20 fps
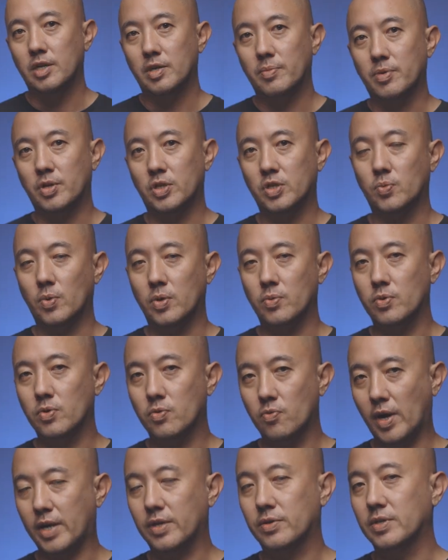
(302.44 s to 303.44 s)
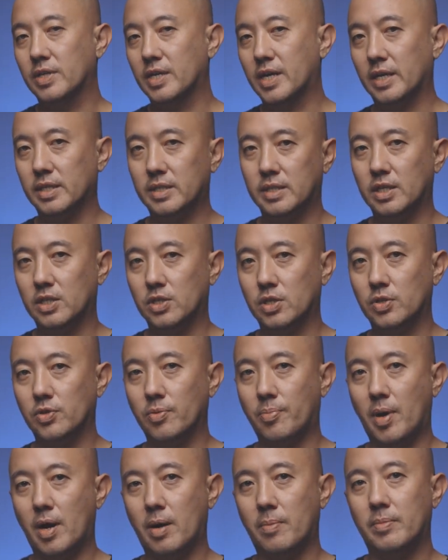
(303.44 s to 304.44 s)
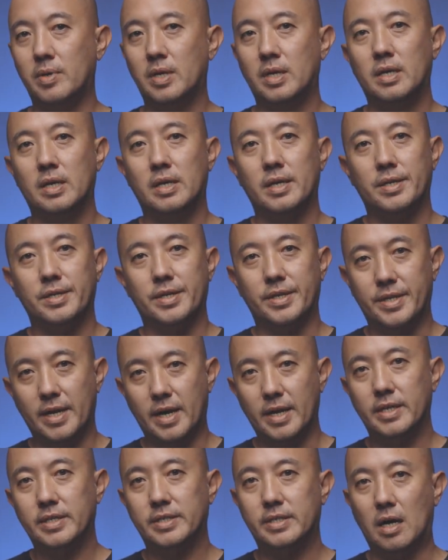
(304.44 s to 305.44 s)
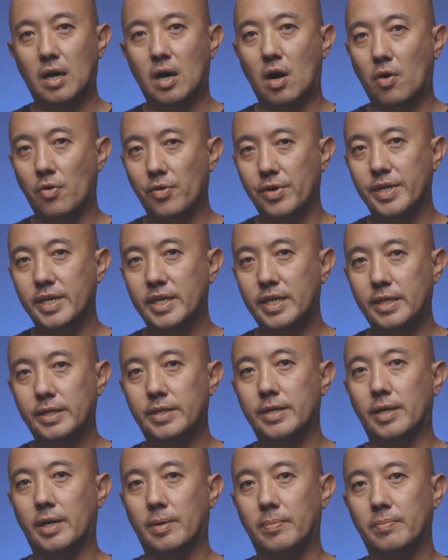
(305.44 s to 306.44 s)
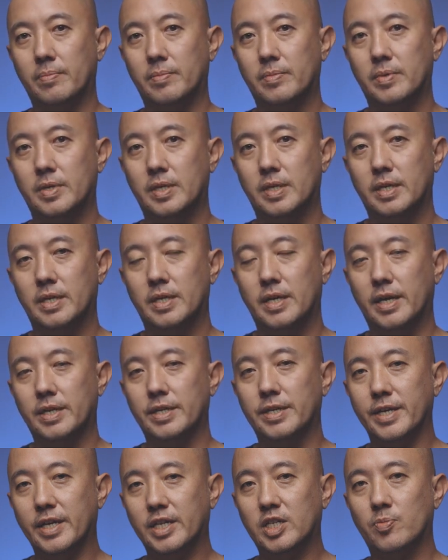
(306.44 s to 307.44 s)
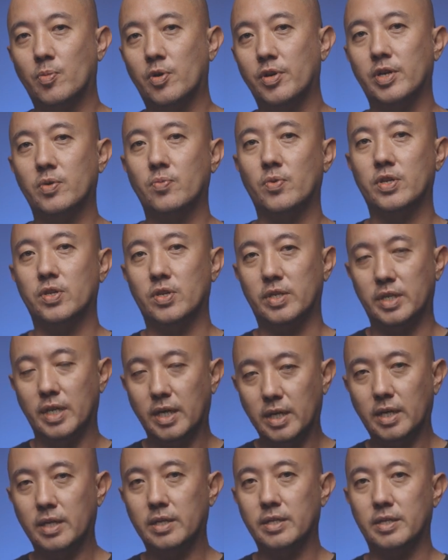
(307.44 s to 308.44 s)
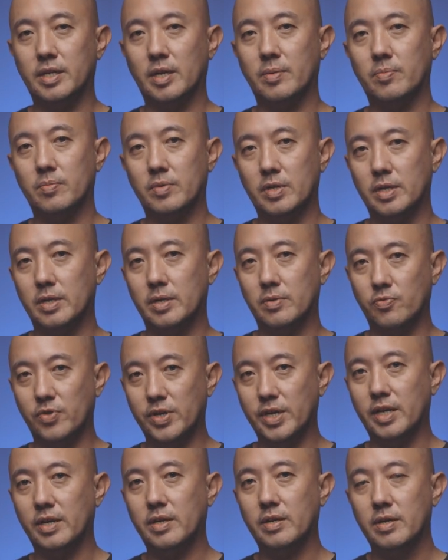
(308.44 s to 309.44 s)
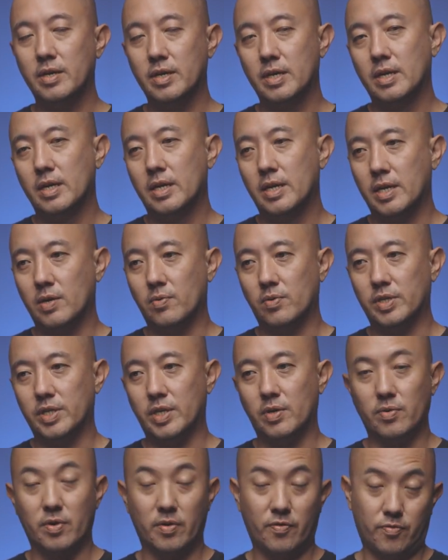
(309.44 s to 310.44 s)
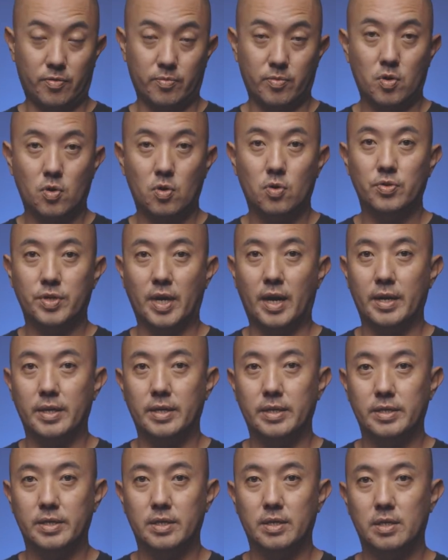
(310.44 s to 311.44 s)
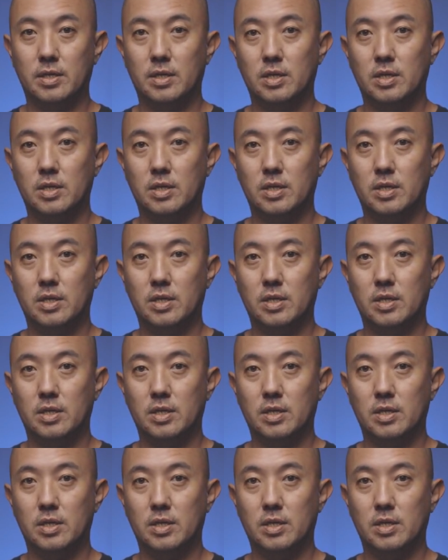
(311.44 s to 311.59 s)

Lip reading: Because when we ride to the gas station to pump, the tyres are already heated up. And the next morning when you're taking the reading, they were from cold tyres.